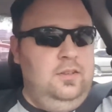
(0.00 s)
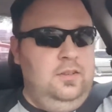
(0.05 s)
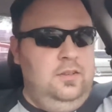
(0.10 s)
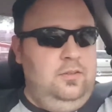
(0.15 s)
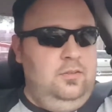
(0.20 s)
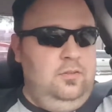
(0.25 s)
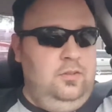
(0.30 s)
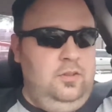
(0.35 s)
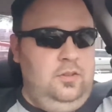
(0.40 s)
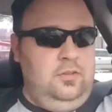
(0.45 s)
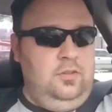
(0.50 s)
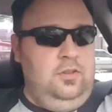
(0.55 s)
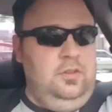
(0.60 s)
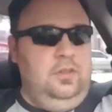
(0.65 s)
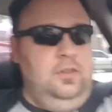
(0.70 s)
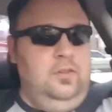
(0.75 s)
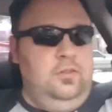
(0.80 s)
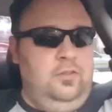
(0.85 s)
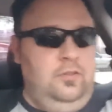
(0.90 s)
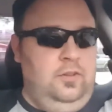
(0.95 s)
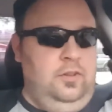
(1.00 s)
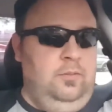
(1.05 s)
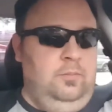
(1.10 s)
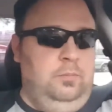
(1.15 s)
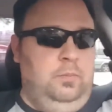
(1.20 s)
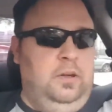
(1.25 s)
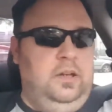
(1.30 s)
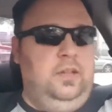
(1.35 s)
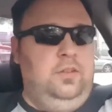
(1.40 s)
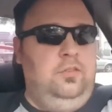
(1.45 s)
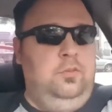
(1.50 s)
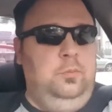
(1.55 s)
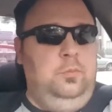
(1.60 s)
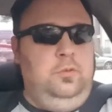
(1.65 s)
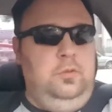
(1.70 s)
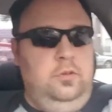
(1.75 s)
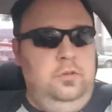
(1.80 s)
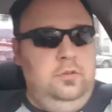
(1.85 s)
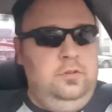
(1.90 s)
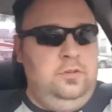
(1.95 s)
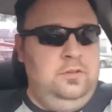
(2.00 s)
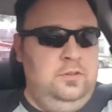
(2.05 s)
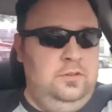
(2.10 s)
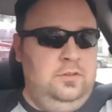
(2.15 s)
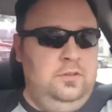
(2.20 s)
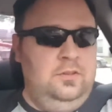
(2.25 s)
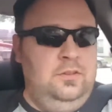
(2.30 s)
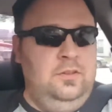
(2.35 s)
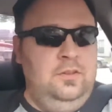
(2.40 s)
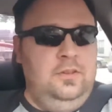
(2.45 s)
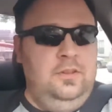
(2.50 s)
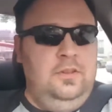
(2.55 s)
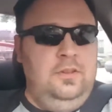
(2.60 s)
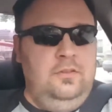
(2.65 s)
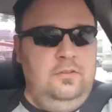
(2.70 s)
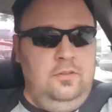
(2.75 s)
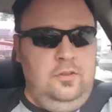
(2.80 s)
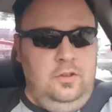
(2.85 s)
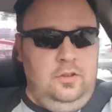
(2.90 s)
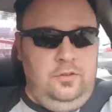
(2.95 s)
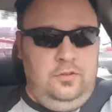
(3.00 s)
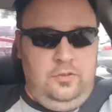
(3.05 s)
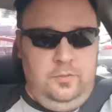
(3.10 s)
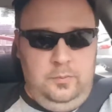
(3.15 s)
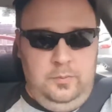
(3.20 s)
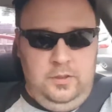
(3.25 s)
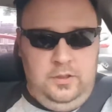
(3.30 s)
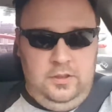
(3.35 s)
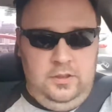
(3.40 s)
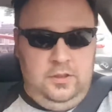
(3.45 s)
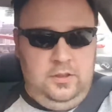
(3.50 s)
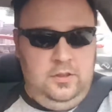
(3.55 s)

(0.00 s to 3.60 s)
which is impossible for us to make.